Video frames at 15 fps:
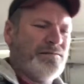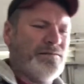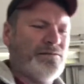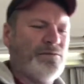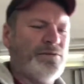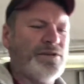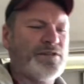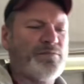
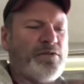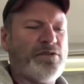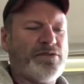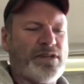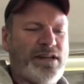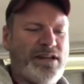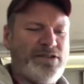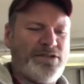holy smokes,
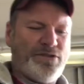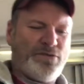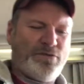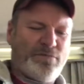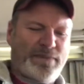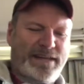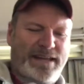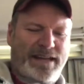guys, you tore
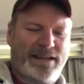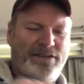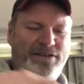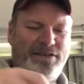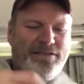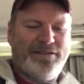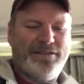up my catalog.